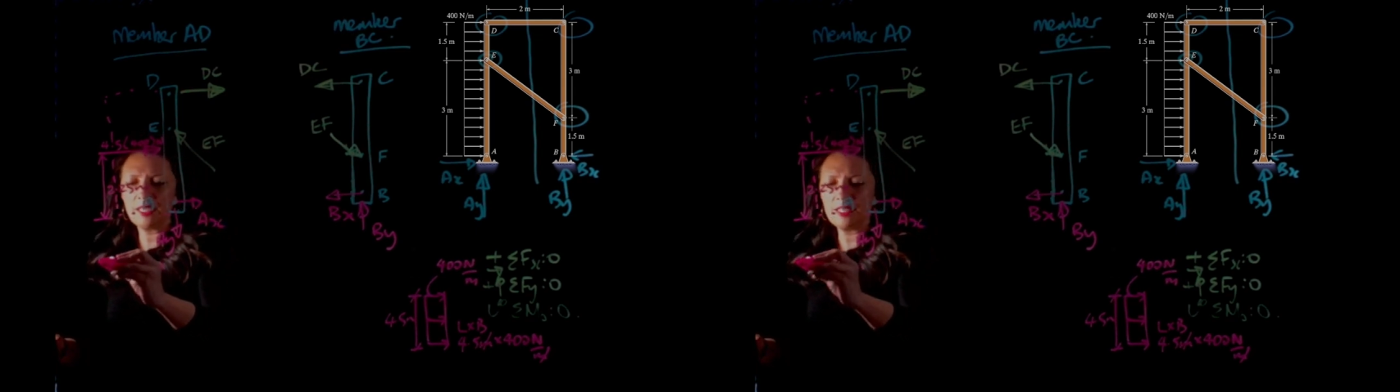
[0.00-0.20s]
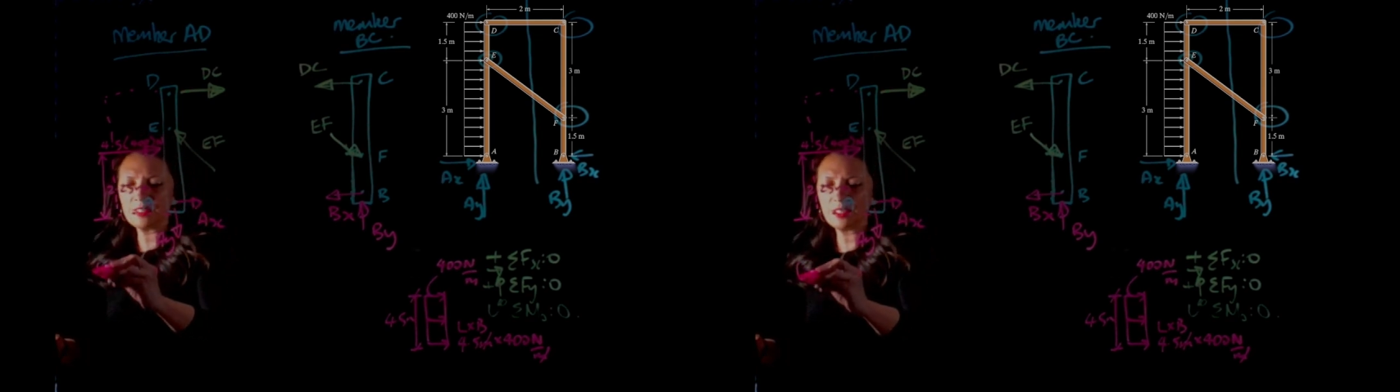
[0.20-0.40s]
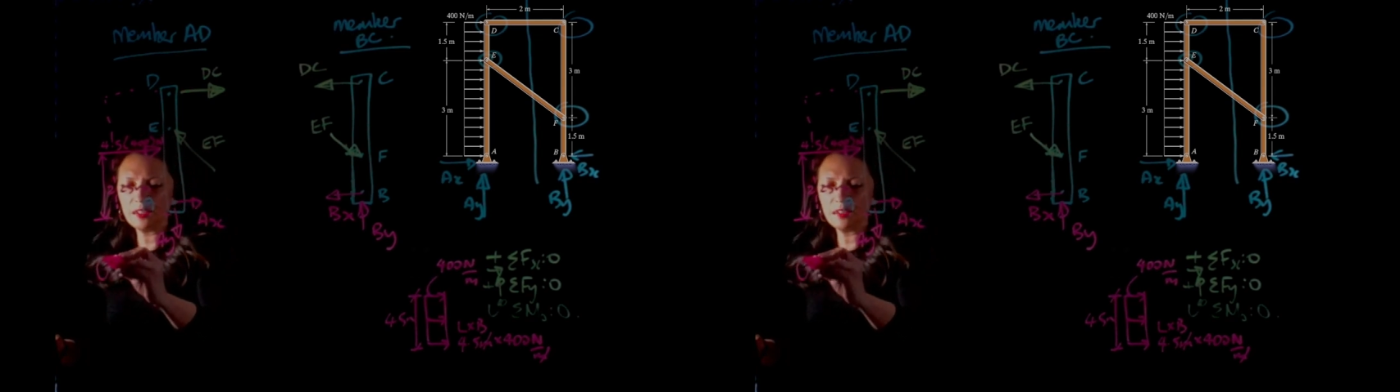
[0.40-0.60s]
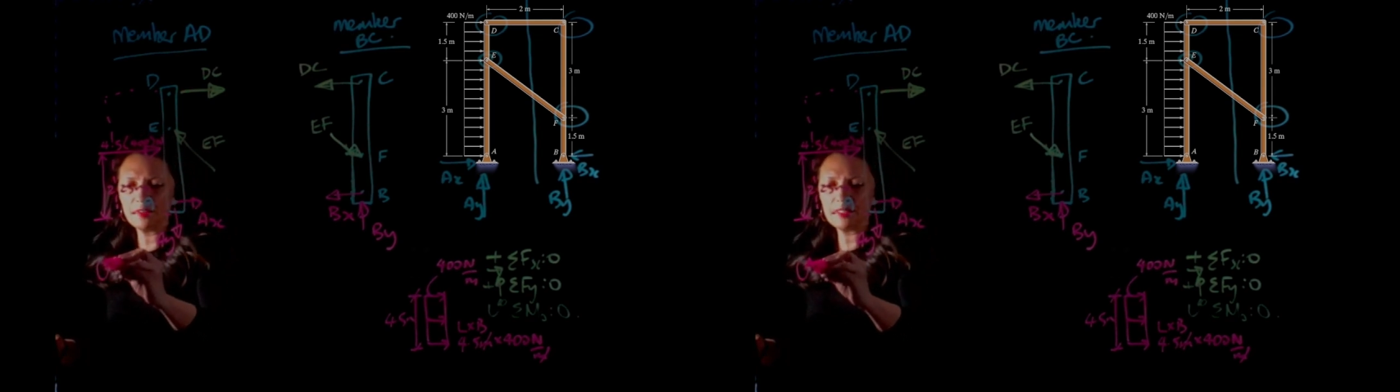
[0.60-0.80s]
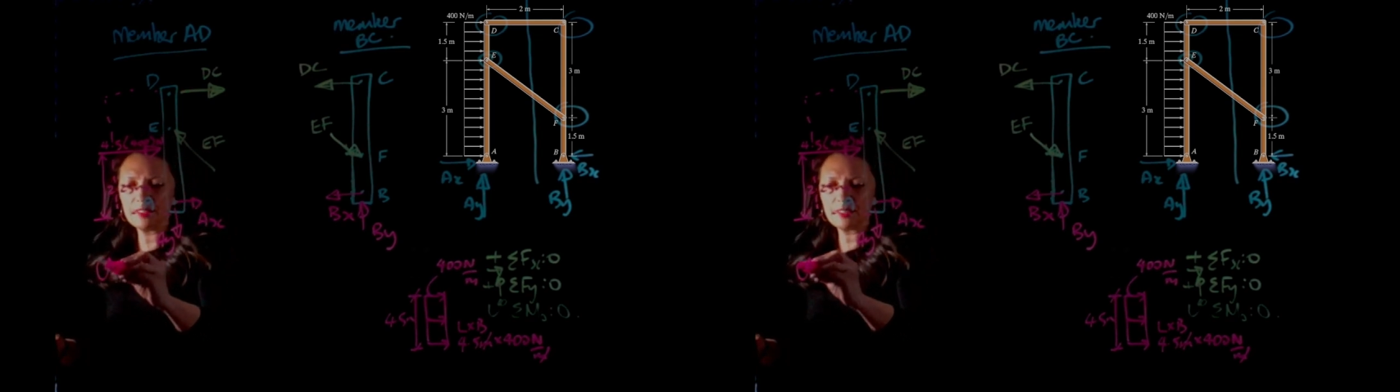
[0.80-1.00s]
so
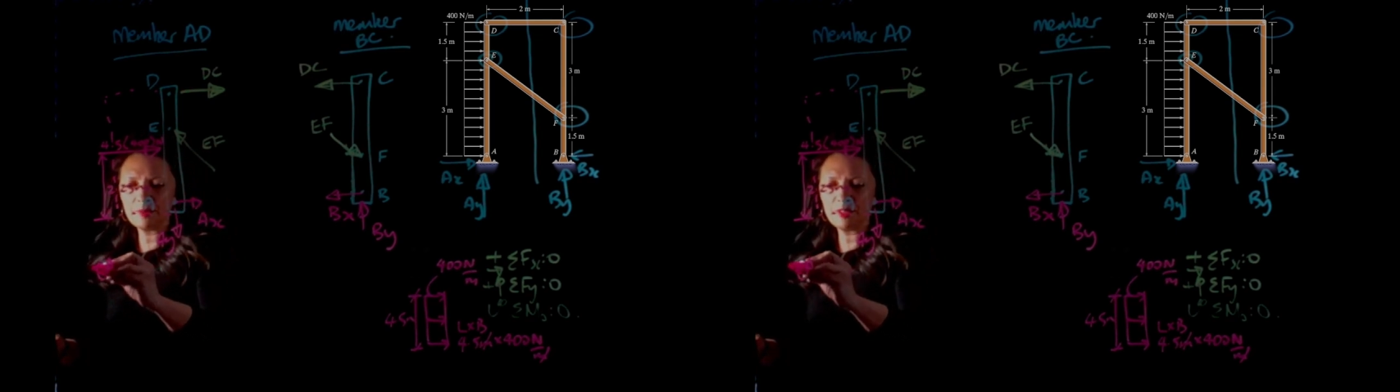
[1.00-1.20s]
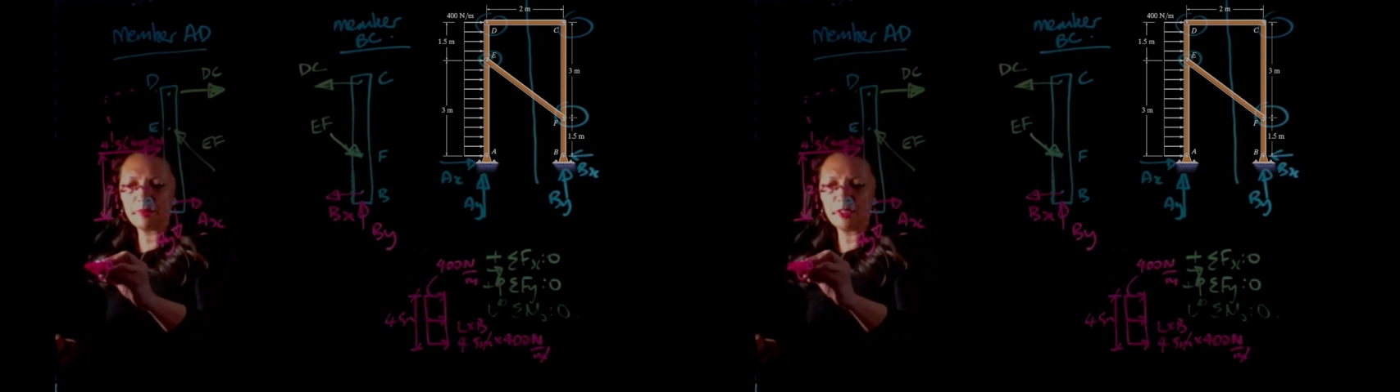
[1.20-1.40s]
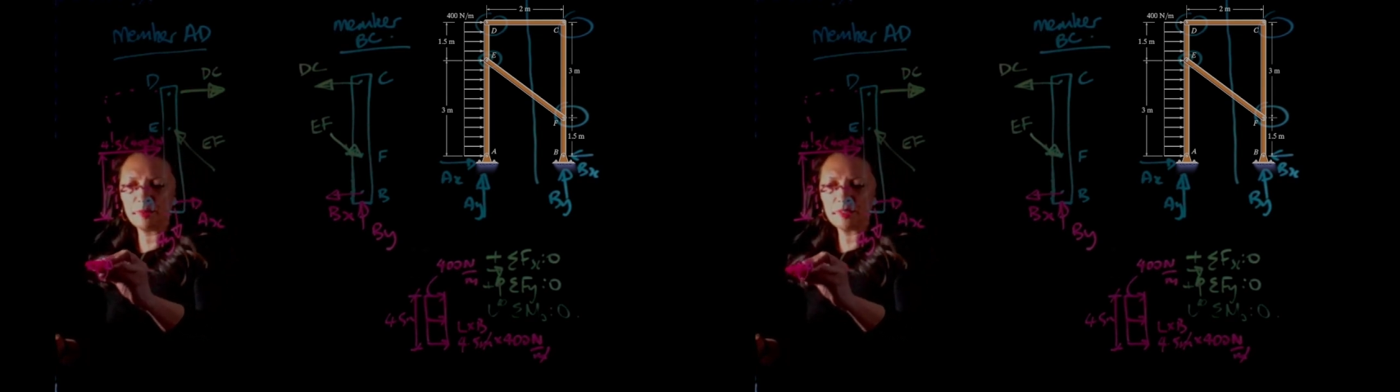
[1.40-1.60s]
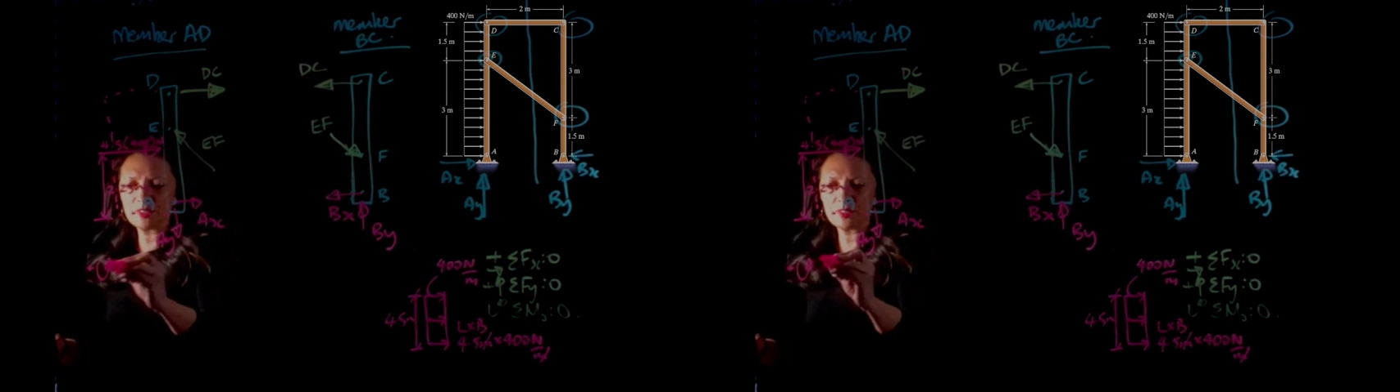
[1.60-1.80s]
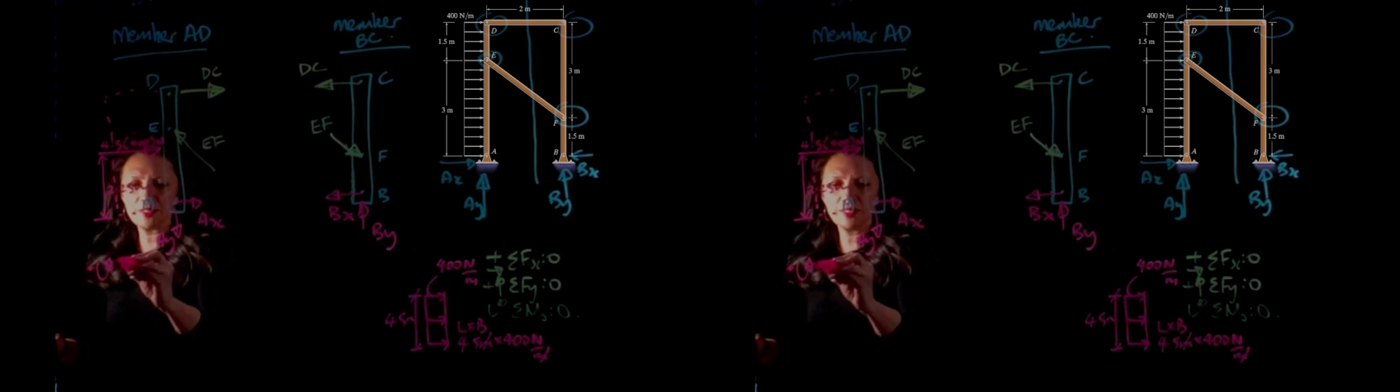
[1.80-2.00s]
some of the
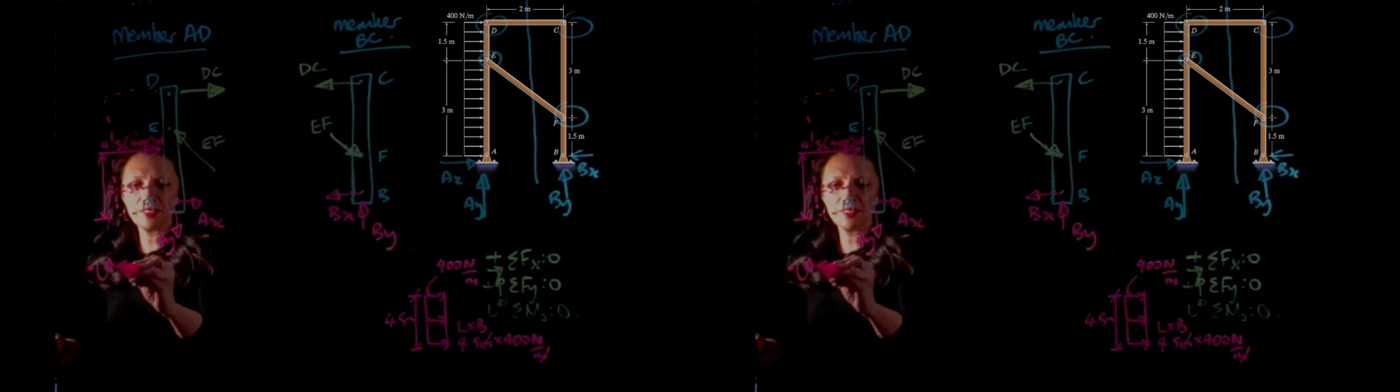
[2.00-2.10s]
moments